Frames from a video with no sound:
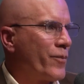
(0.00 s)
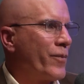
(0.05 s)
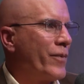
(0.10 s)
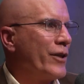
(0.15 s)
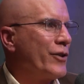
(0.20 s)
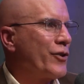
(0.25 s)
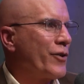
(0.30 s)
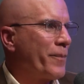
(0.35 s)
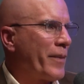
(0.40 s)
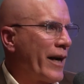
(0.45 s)

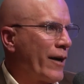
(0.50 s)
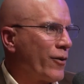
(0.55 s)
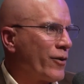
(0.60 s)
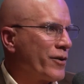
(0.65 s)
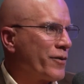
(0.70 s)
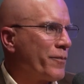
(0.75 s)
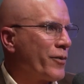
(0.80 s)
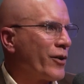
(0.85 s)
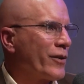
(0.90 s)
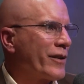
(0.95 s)
Bridget Power's
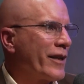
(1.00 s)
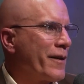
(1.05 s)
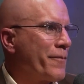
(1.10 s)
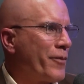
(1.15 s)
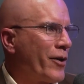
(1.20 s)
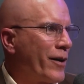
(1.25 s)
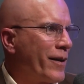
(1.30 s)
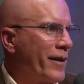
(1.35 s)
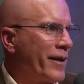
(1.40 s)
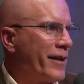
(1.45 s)
birthday
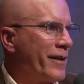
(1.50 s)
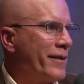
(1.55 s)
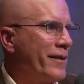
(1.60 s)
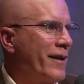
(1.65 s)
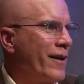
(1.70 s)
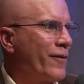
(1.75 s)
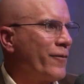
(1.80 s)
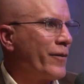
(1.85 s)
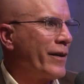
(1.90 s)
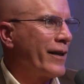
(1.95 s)
party,
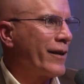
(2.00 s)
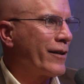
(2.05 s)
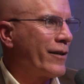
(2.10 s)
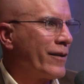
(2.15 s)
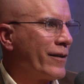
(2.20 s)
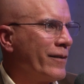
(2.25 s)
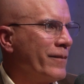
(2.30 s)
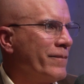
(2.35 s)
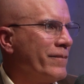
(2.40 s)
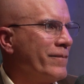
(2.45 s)
Don
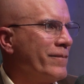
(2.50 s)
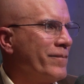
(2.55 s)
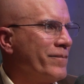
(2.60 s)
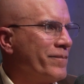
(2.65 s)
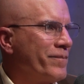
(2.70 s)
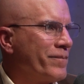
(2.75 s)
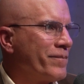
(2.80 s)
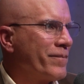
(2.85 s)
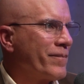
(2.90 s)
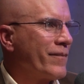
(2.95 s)
Whitaker.
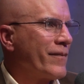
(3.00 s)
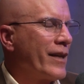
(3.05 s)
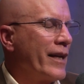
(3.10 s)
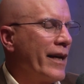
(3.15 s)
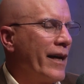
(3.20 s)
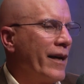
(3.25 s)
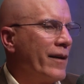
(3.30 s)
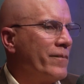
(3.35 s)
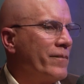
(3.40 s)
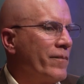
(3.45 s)

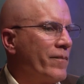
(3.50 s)
Yeah.